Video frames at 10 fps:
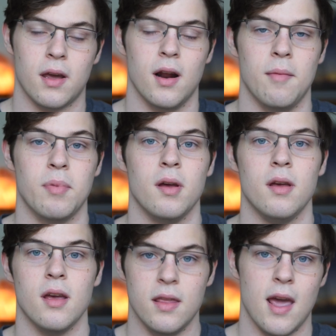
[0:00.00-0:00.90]
pick it up
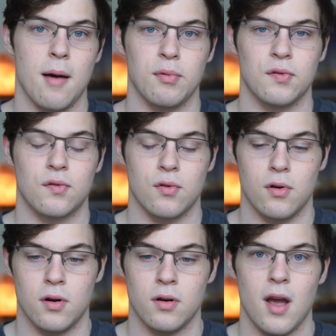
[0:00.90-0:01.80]
in the Apple
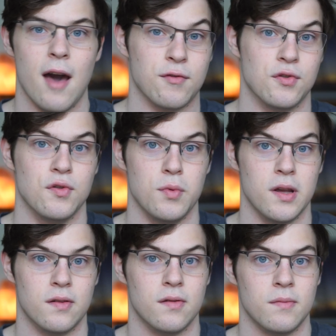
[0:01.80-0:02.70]
store after 2
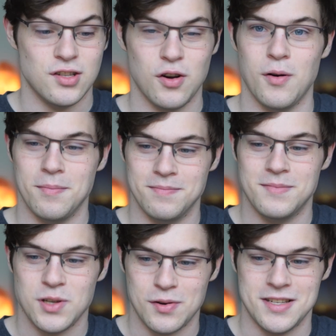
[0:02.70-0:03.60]
weeks. So I'm
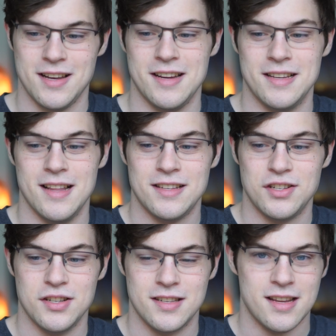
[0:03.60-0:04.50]
so excited. Let's
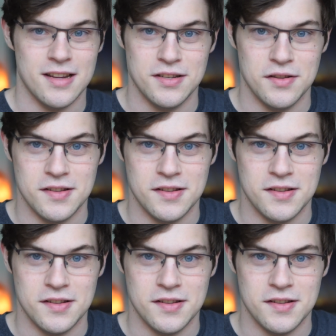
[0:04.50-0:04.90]
just get into